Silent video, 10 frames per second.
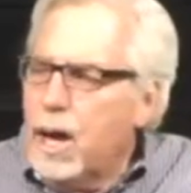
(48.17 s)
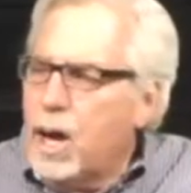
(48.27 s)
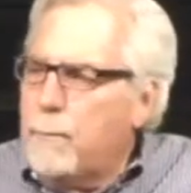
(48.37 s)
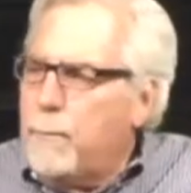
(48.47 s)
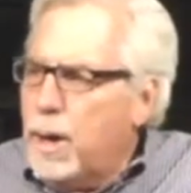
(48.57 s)

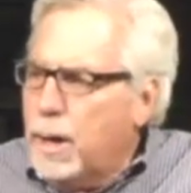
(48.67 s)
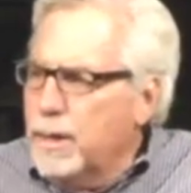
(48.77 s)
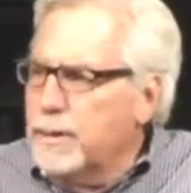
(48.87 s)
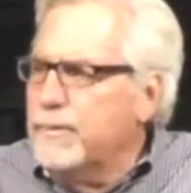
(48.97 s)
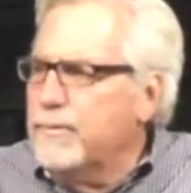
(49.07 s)

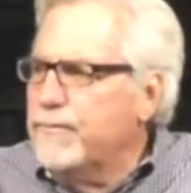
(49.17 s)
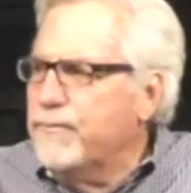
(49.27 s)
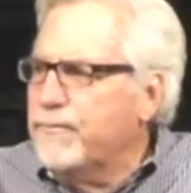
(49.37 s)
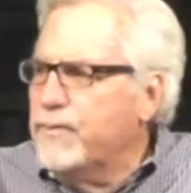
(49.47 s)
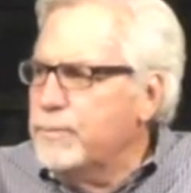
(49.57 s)
apart
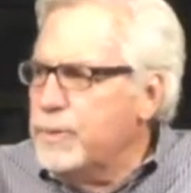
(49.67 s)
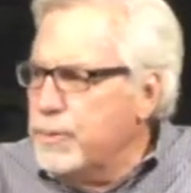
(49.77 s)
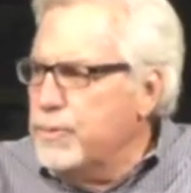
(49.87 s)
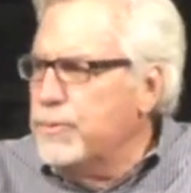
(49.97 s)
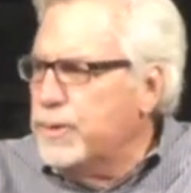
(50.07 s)
from
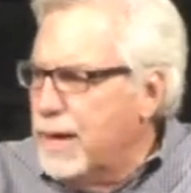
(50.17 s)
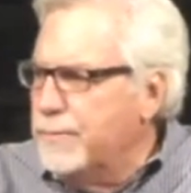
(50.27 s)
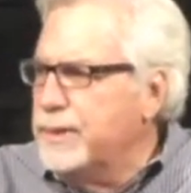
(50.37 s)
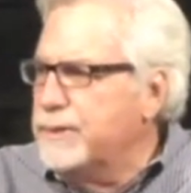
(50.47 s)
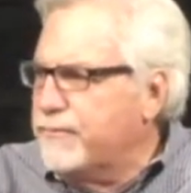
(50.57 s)
you
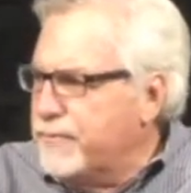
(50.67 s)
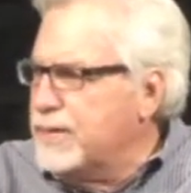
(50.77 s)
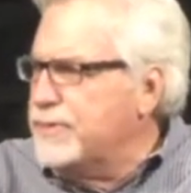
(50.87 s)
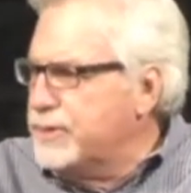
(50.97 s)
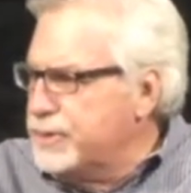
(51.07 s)
coming to
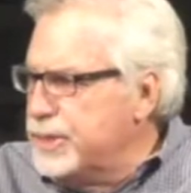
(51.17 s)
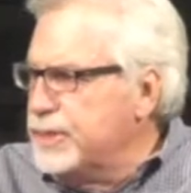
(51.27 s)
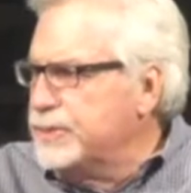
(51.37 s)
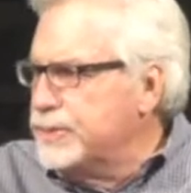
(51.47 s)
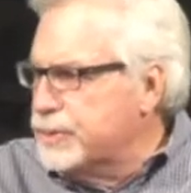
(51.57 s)
faith in
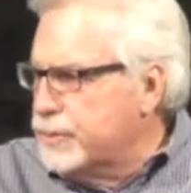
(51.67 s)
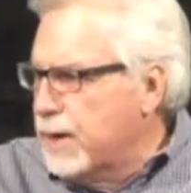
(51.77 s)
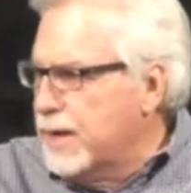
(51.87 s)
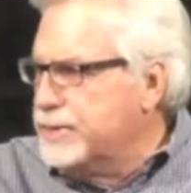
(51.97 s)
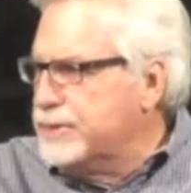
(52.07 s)
Jesus
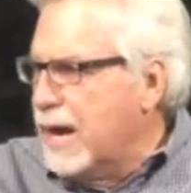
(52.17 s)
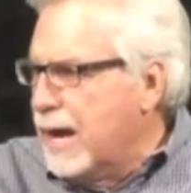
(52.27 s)
Christ,